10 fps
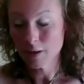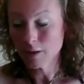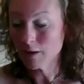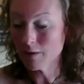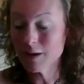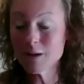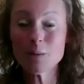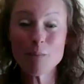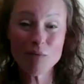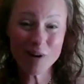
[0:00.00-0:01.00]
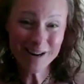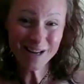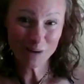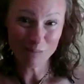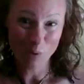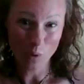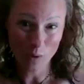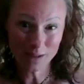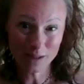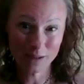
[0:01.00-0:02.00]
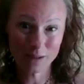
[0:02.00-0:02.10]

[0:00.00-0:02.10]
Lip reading: They've hit breaking point.